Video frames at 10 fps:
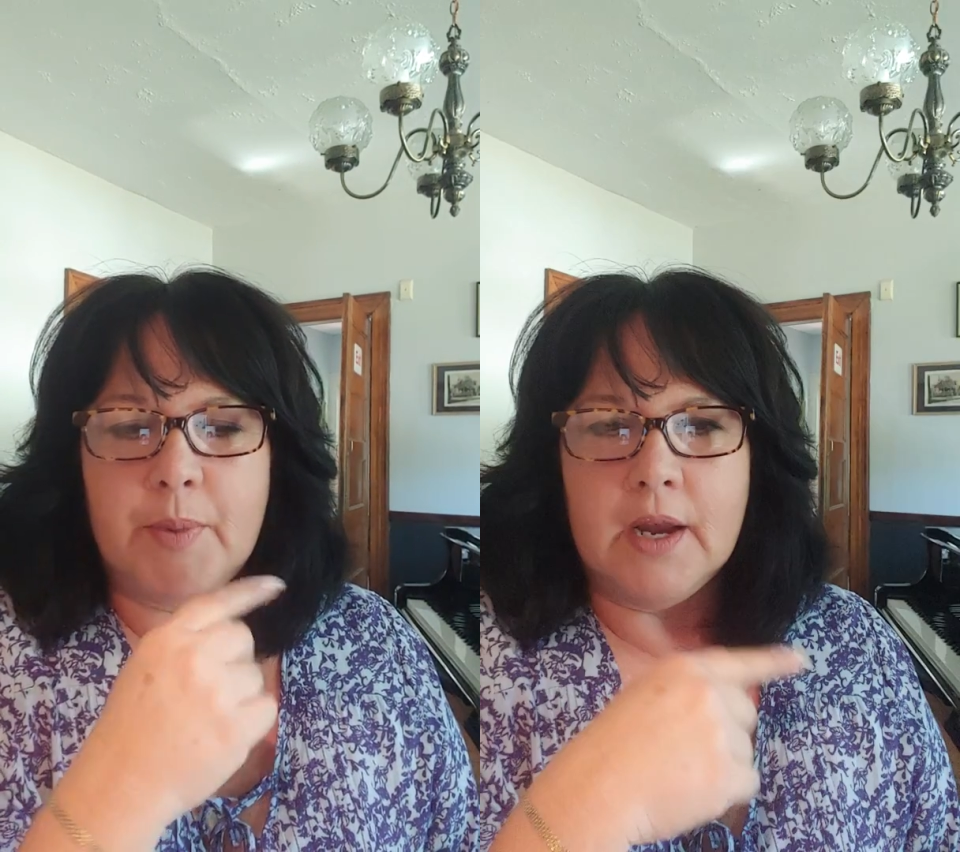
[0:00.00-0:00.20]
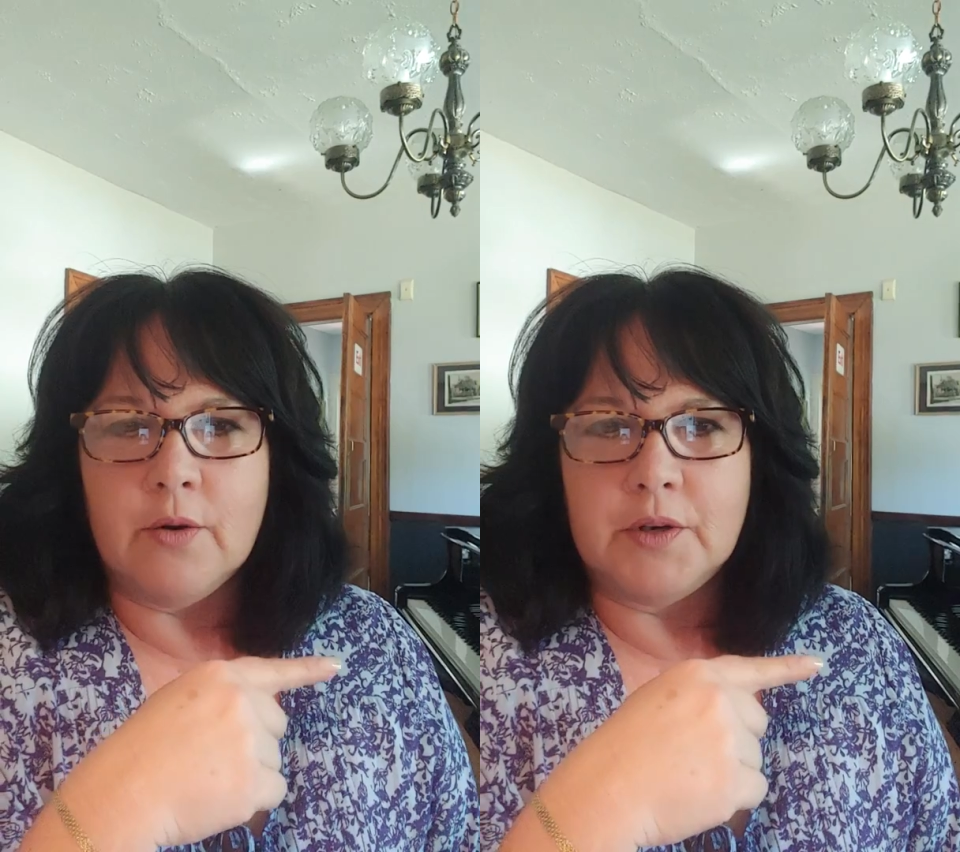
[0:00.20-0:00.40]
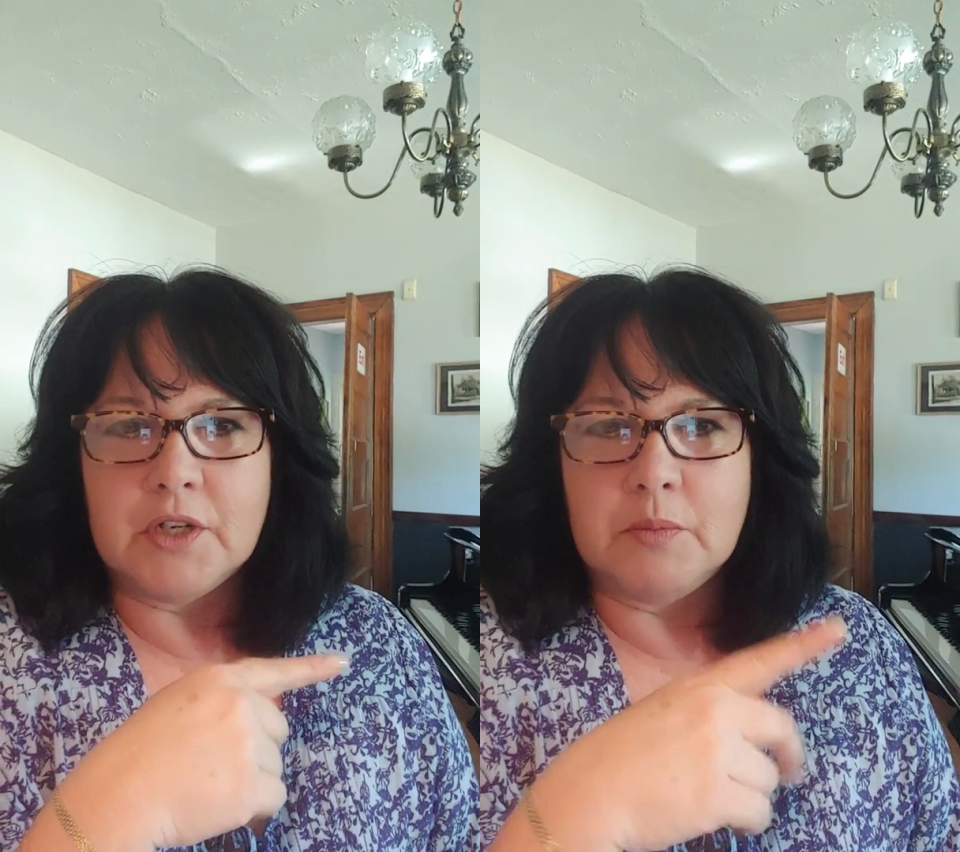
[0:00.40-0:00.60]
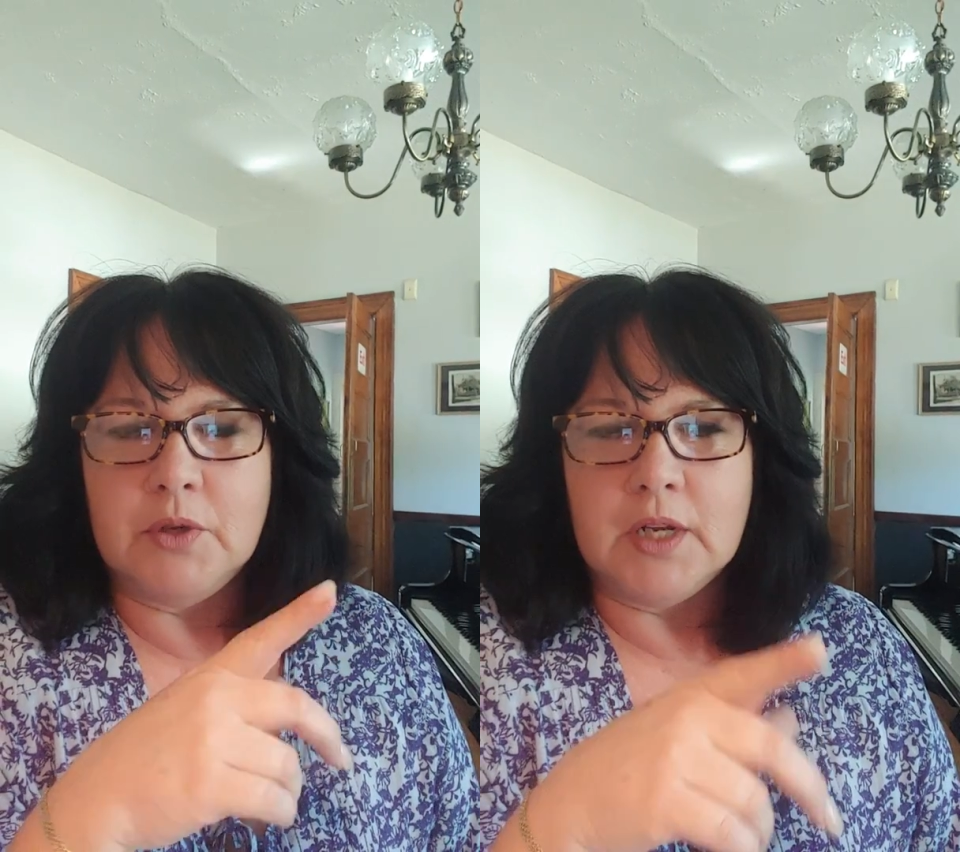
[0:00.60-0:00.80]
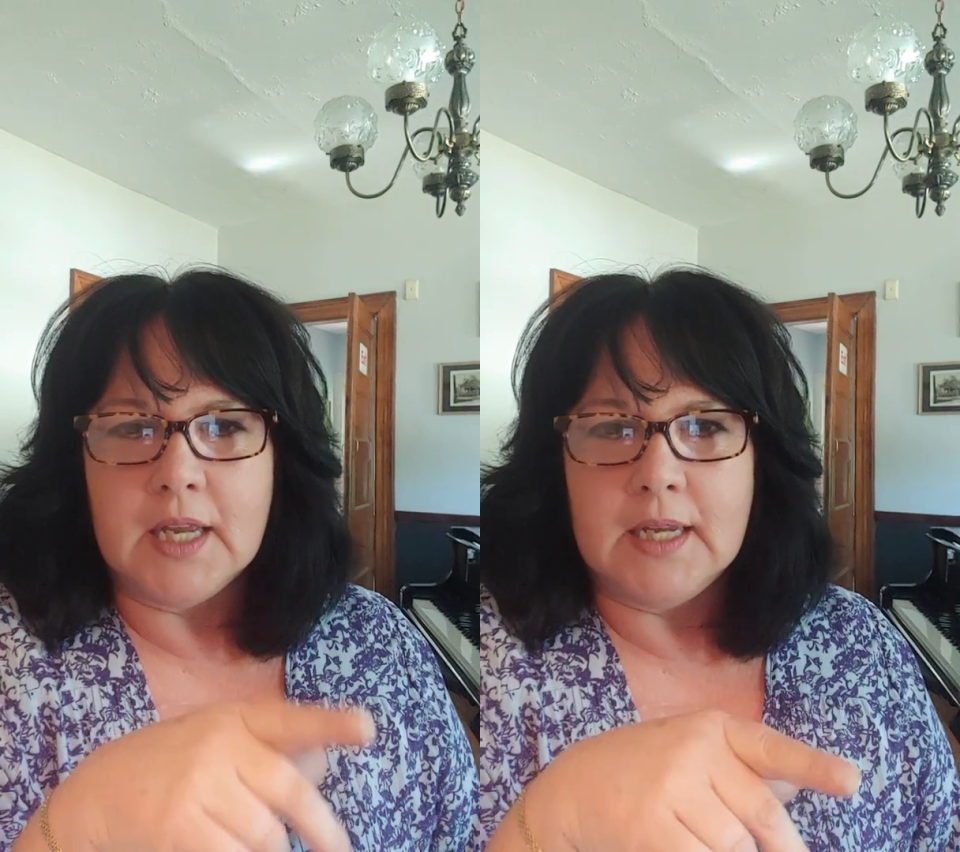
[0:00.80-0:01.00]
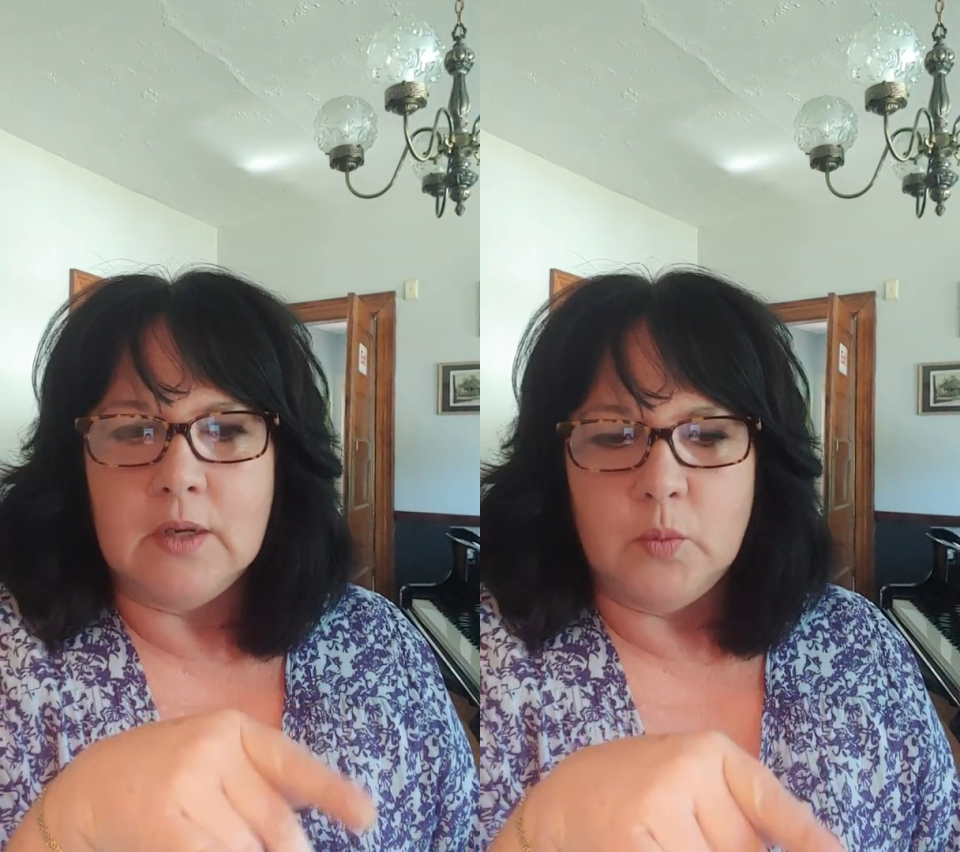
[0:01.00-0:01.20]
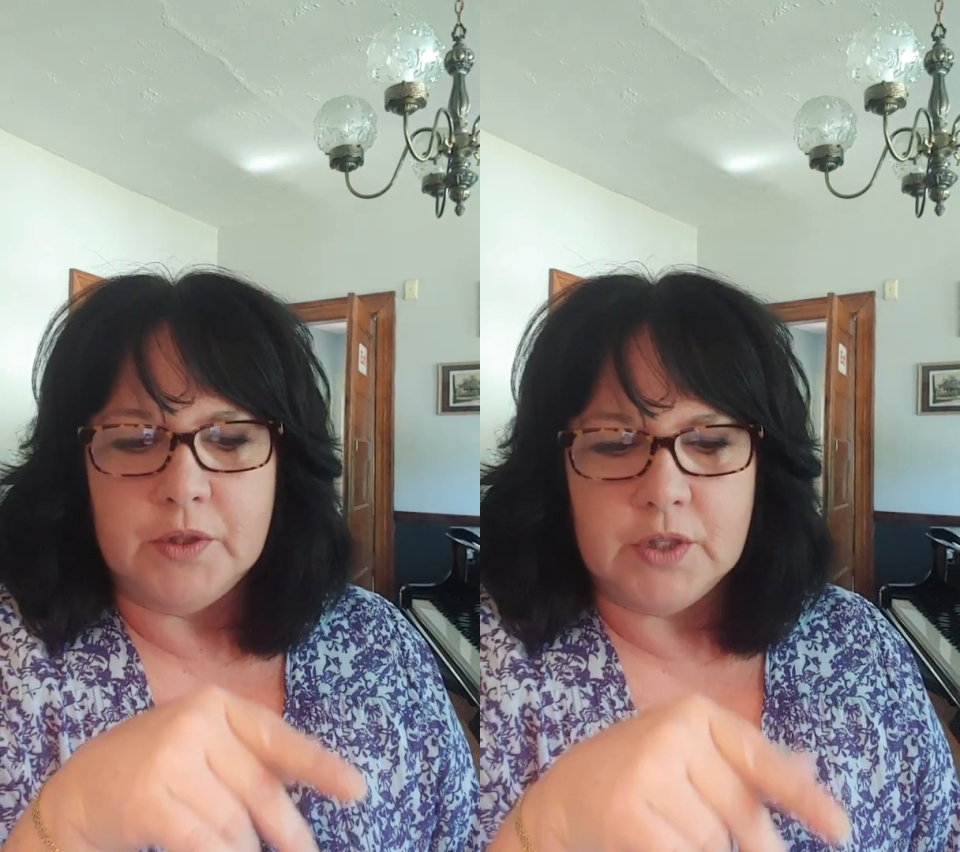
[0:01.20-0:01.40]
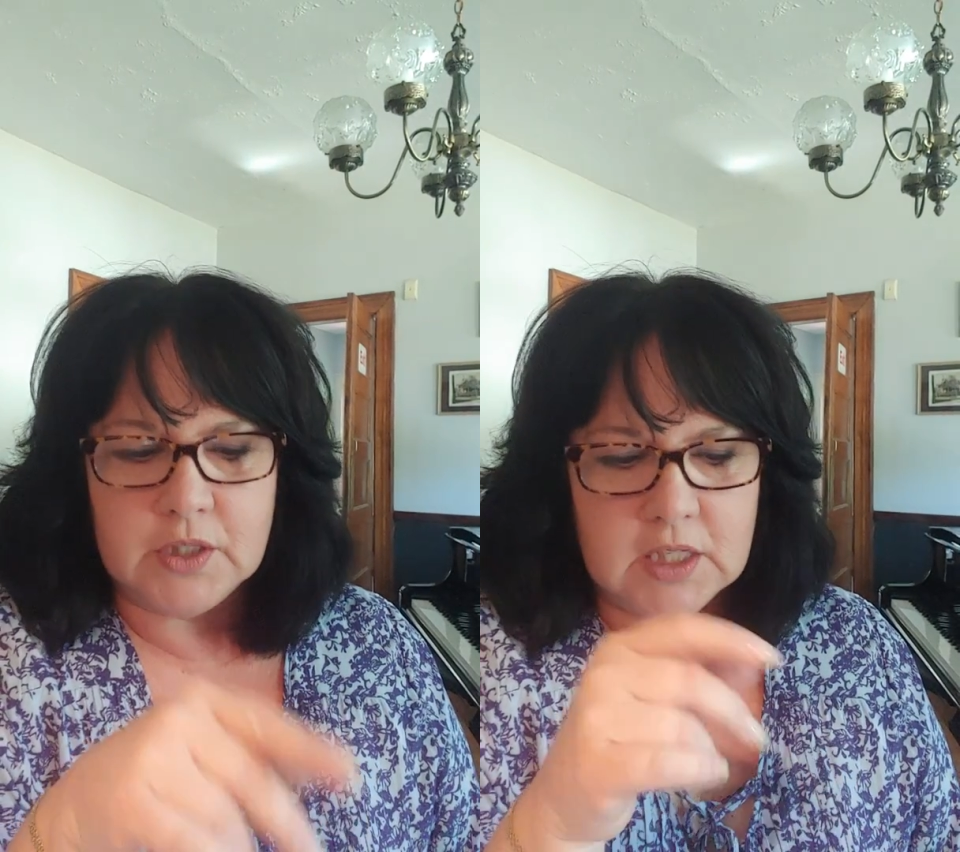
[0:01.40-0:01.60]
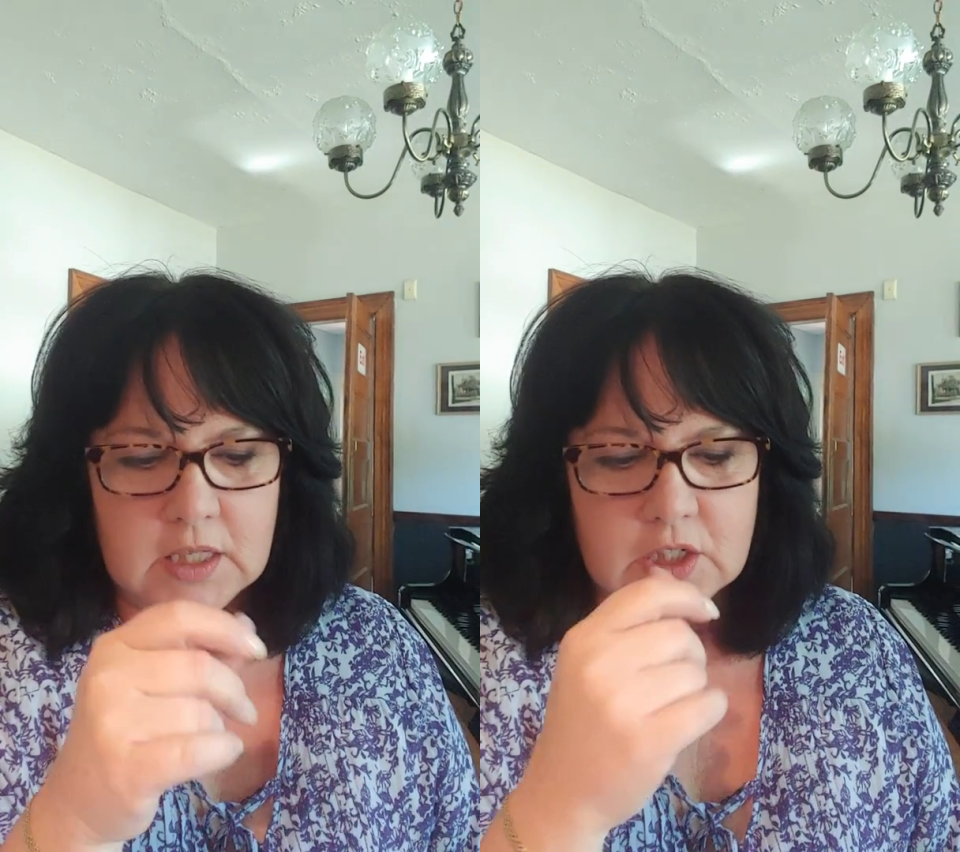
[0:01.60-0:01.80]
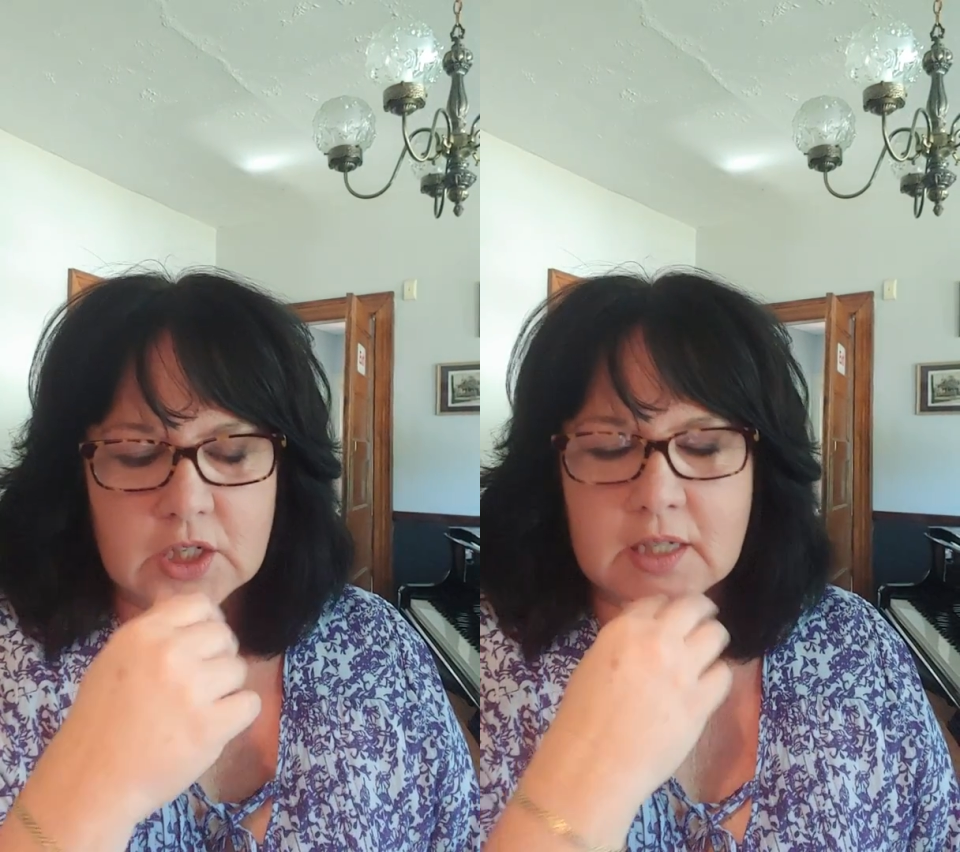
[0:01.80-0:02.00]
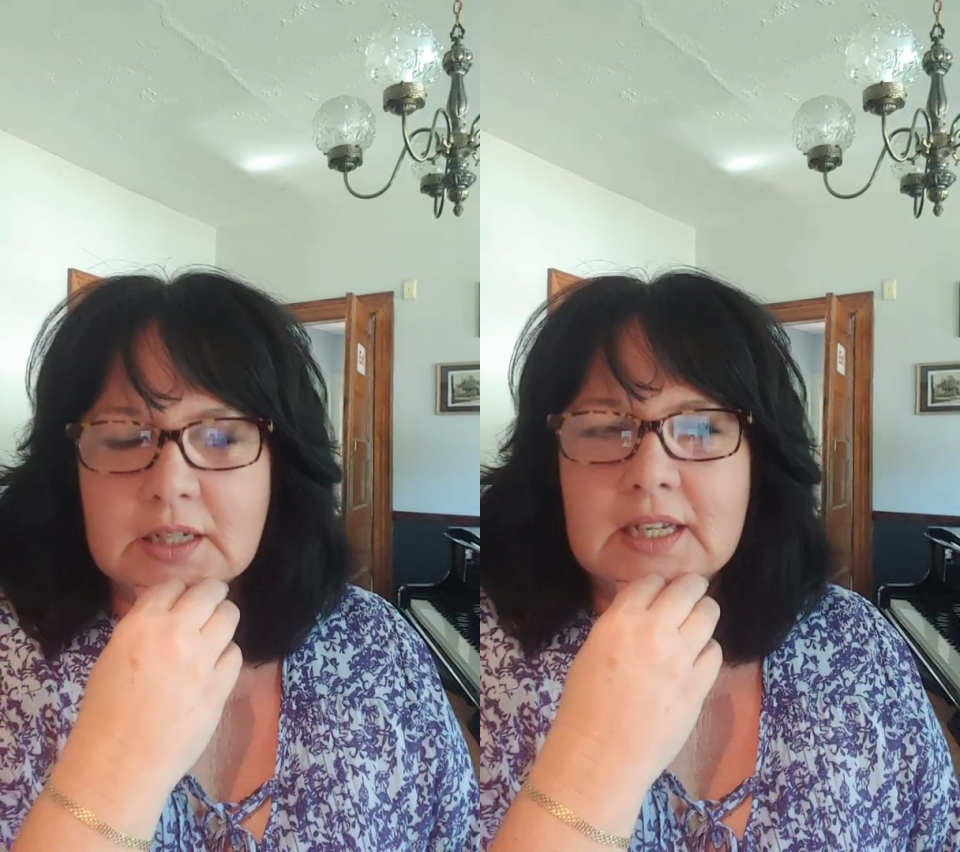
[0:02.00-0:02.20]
parent communicating with the teacher.